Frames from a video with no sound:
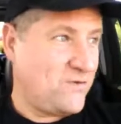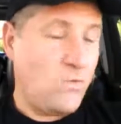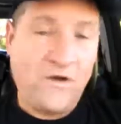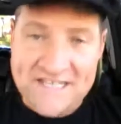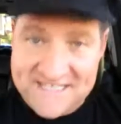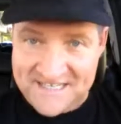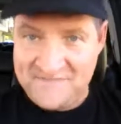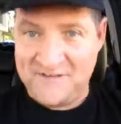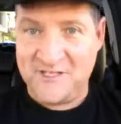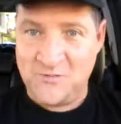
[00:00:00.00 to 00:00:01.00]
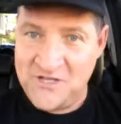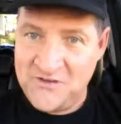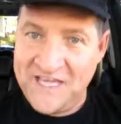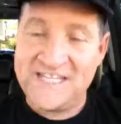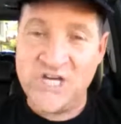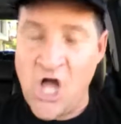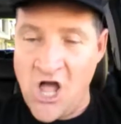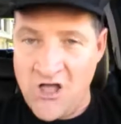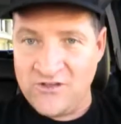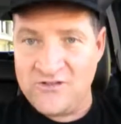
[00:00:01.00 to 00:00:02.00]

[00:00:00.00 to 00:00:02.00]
What is the difficult way? You get in your car,